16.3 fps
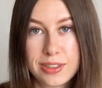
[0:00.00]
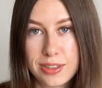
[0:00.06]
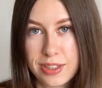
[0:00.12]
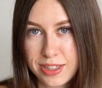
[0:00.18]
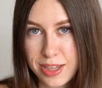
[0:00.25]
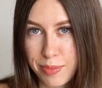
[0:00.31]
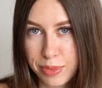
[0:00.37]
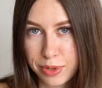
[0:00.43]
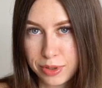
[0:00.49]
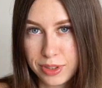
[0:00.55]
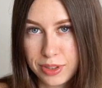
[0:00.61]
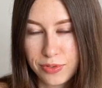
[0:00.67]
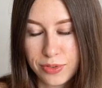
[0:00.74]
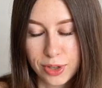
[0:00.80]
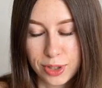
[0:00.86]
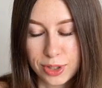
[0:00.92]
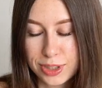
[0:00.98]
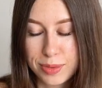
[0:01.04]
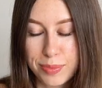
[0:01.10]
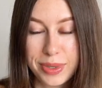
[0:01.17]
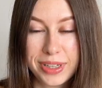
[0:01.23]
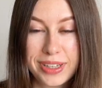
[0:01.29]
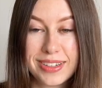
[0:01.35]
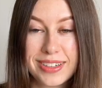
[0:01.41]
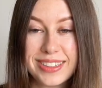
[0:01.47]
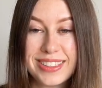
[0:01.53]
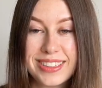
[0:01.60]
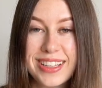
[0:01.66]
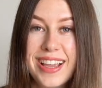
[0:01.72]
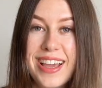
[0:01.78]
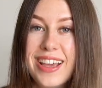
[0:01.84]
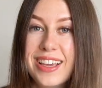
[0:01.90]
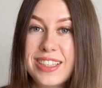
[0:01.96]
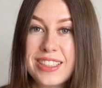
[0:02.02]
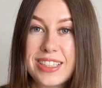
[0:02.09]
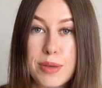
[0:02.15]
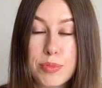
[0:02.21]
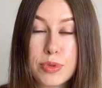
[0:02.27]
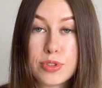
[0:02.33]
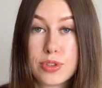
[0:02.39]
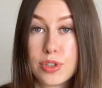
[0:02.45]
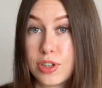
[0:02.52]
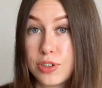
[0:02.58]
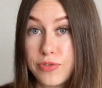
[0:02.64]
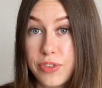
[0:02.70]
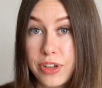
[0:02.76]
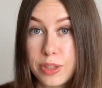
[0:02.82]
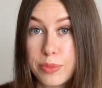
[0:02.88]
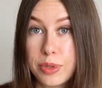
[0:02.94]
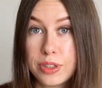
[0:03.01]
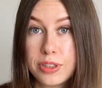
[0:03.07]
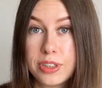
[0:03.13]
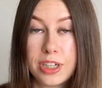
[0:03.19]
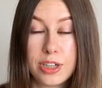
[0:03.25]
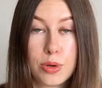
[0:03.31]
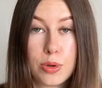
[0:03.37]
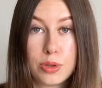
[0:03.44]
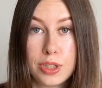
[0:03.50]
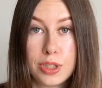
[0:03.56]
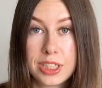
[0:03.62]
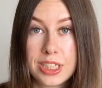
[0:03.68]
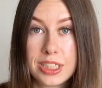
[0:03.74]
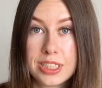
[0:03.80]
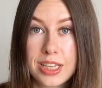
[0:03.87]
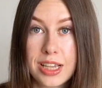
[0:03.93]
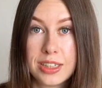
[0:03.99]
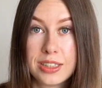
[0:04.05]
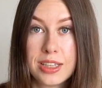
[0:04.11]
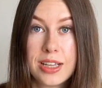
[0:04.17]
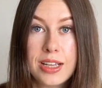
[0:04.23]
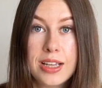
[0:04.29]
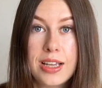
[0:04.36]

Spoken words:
sample it first, because samples are available, they're on Lucky Scent,